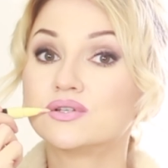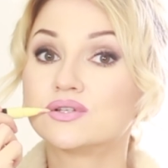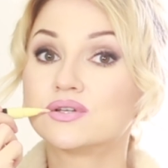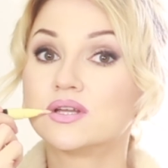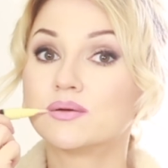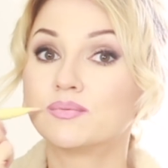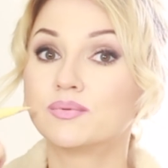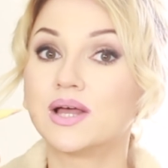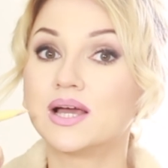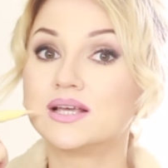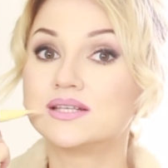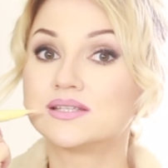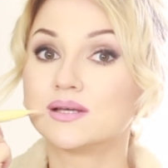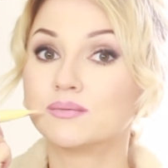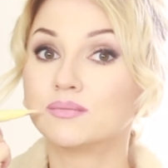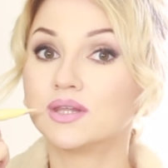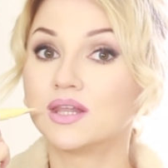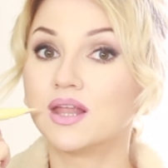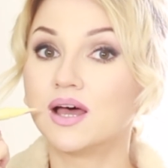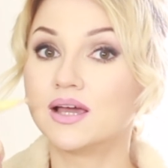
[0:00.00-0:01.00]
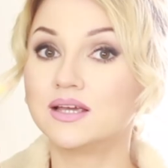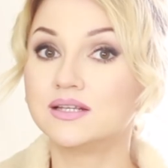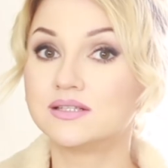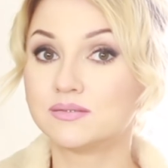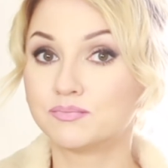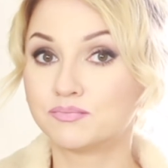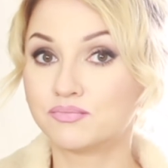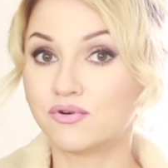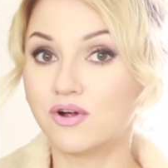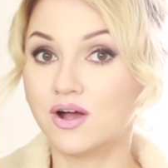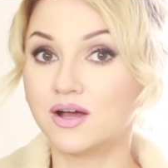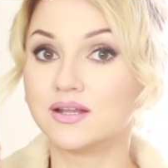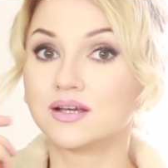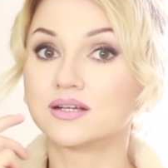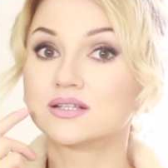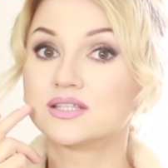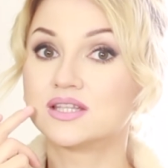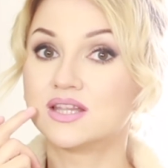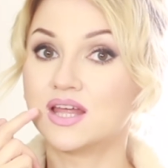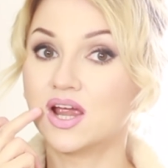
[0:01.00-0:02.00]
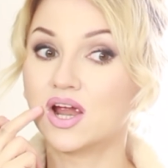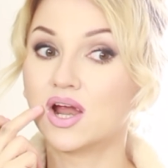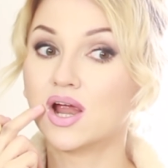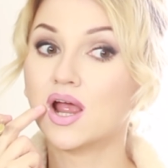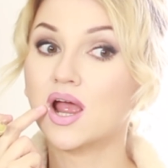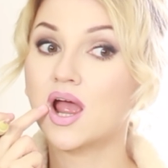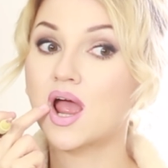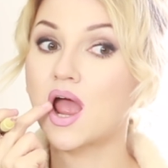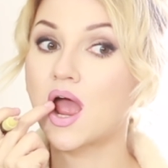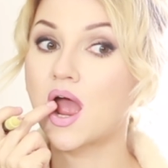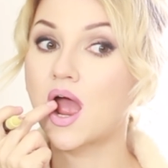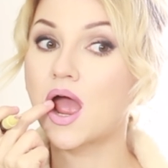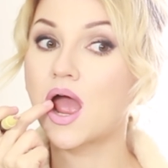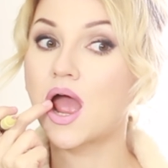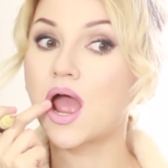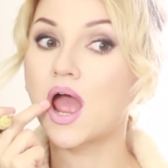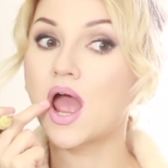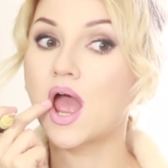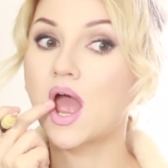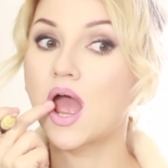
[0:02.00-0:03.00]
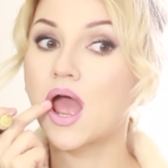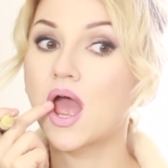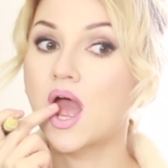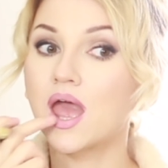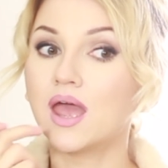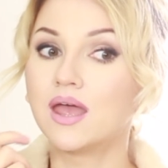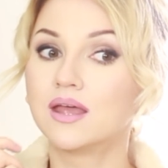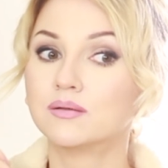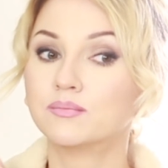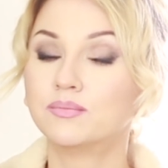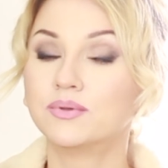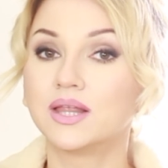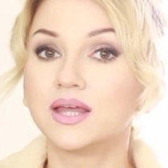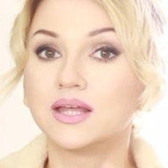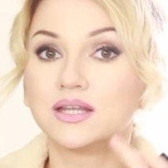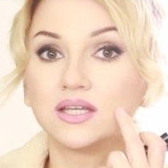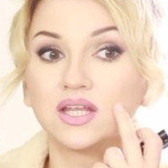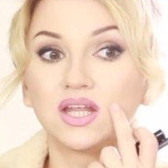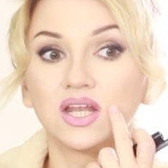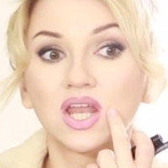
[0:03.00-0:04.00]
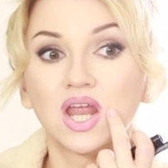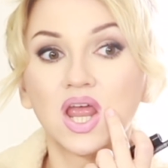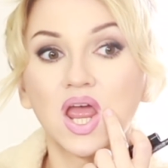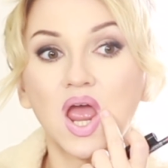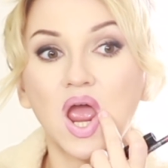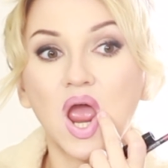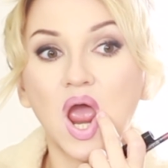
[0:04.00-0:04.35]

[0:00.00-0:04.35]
you should apply some light product there and blend it,